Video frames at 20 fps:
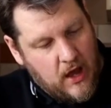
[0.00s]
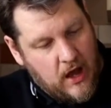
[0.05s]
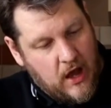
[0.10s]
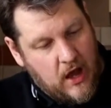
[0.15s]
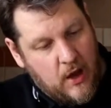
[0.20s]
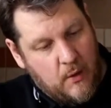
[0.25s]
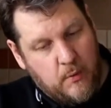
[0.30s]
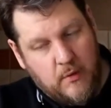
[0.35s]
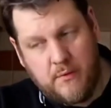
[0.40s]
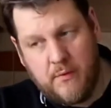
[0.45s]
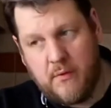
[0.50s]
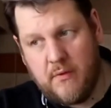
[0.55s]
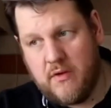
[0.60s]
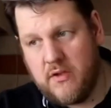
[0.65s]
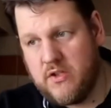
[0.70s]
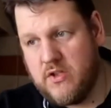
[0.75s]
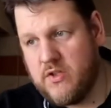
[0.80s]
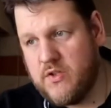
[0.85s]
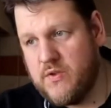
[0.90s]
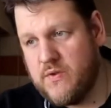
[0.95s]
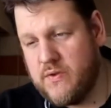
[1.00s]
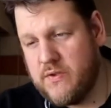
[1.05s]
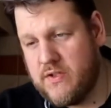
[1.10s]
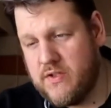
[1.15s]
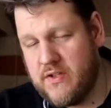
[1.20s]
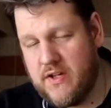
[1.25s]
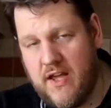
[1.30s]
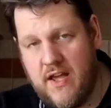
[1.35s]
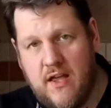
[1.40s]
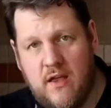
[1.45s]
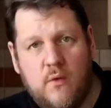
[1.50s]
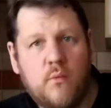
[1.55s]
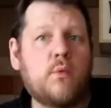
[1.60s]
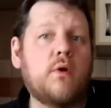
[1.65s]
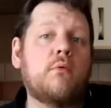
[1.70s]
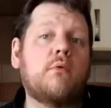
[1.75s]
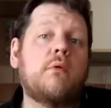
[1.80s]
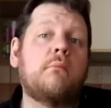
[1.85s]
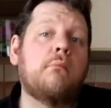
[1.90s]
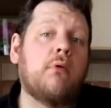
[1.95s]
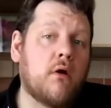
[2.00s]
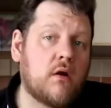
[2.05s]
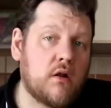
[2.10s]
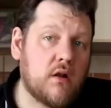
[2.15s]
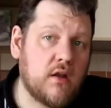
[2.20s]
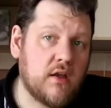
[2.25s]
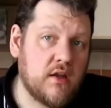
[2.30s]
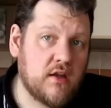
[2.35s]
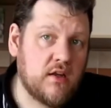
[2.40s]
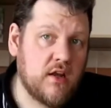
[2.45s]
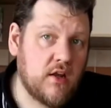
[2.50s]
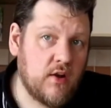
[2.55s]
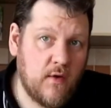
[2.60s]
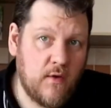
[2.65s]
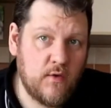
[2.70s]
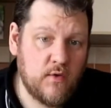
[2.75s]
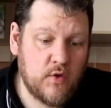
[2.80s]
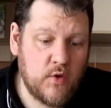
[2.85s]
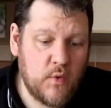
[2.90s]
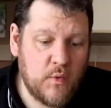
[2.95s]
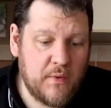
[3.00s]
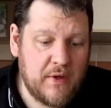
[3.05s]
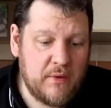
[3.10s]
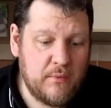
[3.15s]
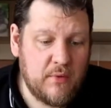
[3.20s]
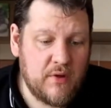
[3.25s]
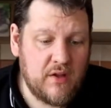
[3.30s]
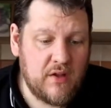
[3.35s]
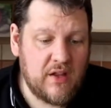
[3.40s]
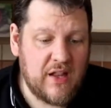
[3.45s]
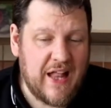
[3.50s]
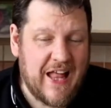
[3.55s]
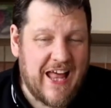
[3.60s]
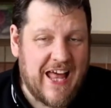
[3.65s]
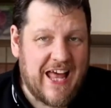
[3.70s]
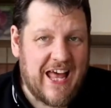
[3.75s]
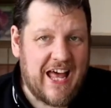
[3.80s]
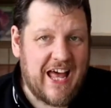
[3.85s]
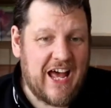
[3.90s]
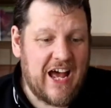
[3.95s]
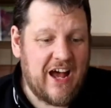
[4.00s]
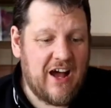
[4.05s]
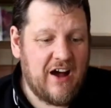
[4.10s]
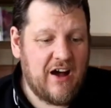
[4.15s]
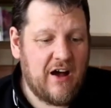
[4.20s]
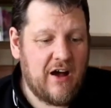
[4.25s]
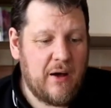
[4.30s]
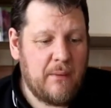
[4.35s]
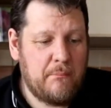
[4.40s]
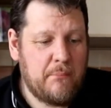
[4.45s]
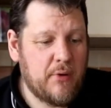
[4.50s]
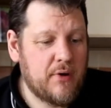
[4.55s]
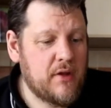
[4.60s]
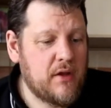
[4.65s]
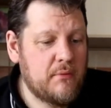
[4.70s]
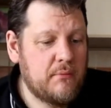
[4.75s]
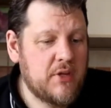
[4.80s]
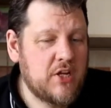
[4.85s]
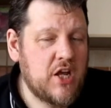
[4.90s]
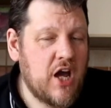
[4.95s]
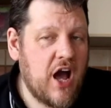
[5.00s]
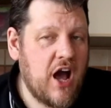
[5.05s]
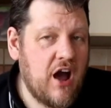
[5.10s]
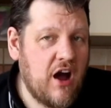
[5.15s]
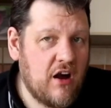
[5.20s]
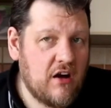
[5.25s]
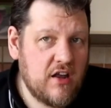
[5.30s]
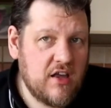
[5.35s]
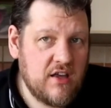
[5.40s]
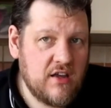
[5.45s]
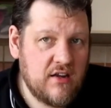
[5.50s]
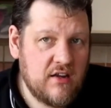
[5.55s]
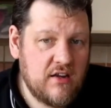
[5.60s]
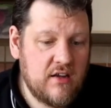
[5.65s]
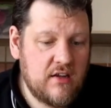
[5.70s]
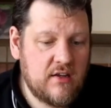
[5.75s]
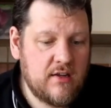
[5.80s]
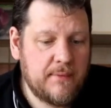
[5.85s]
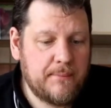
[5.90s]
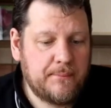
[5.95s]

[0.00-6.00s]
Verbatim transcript: Uh, what we want to do today, we will bottle it and also we will uh, put a little bit honey in it